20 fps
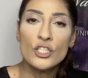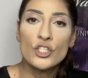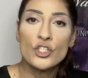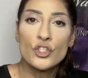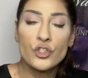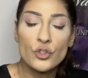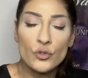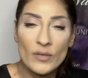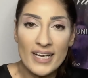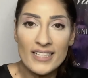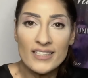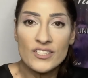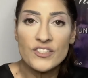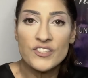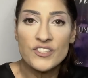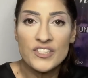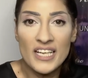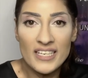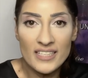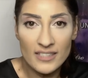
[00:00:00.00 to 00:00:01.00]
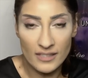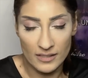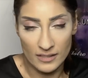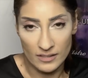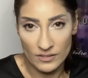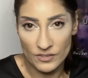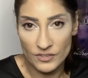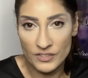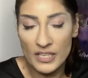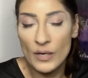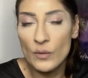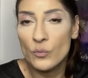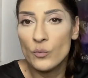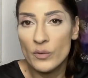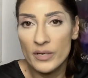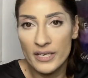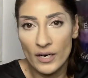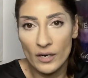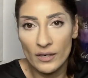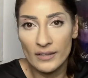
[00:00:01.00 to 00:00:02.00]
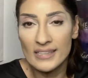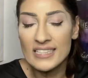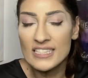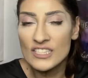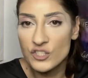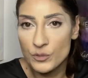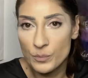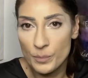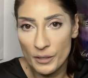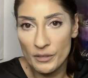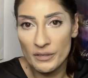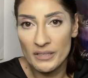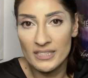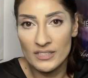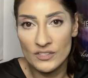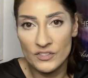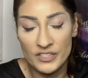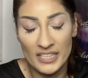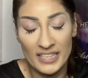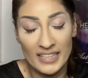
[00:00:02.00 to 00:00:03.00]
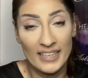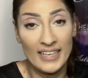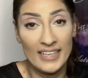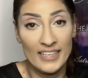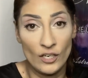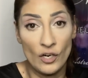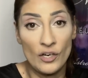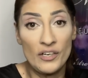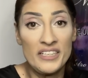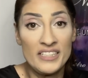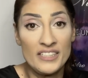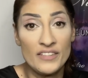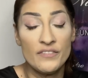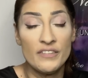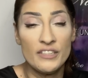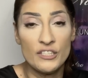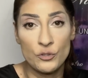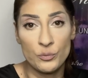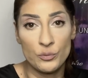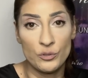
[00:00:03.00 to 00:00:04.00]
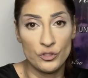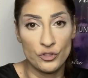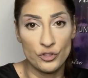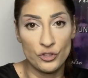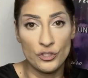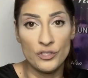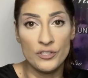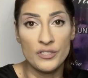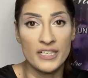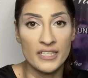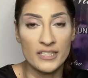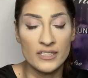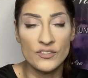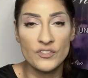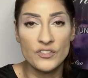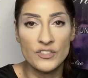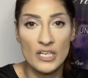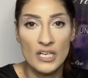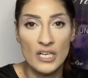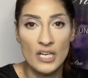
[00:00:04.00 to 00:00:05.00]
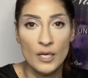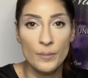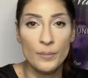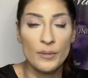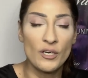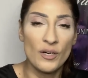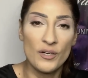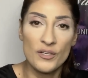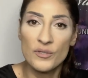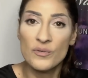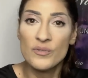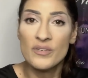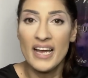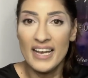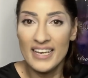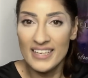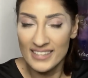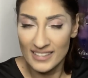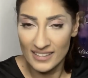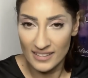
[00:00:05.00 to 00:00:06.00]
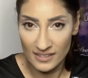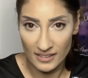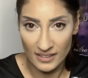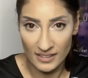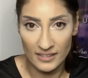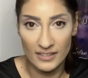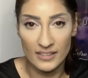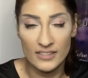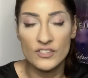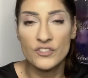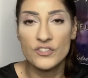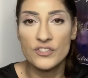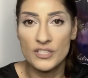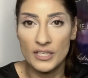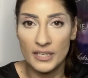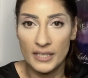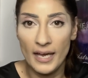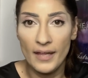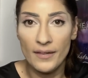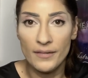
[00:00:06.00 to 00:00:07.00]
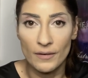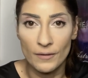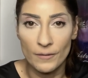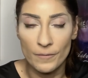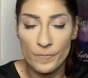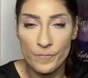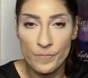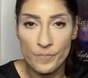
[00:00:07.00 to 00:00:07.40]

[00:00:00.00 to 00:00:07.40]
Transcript: transcendence that we are experiencing in our individual journeys but are united in this together.